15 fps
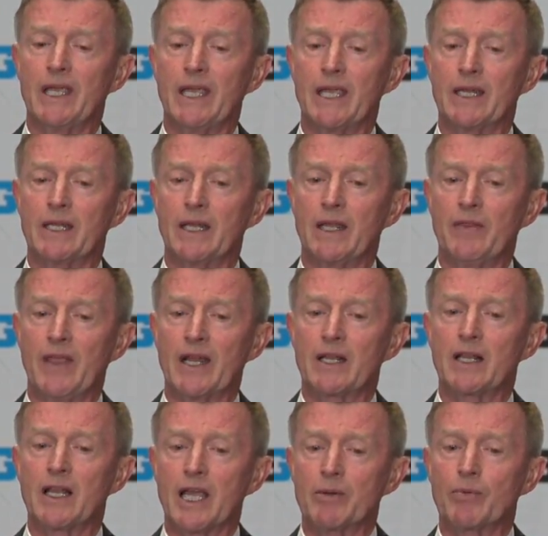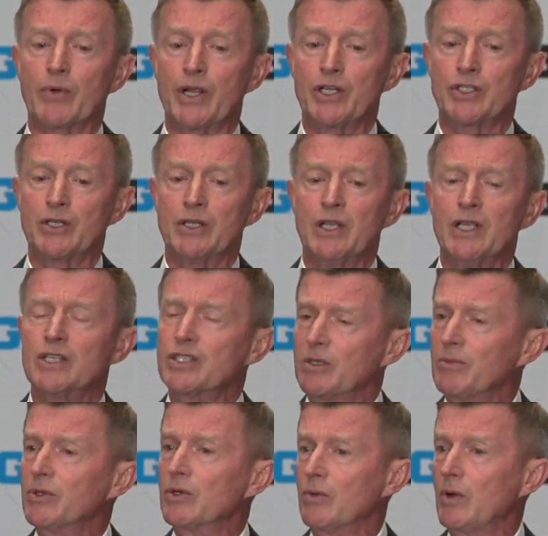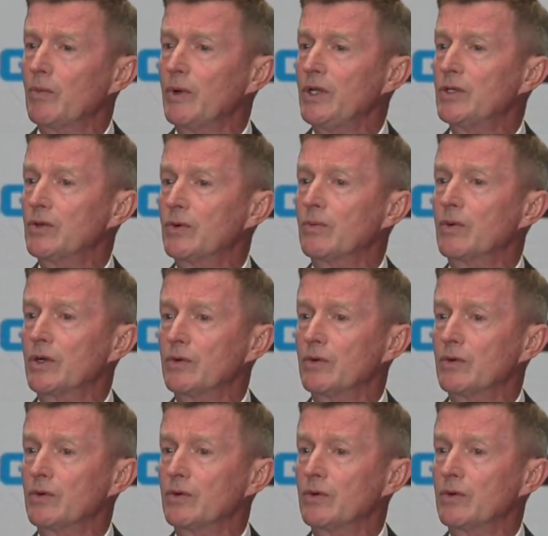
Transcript: And, and that collaboration, similar to what we do,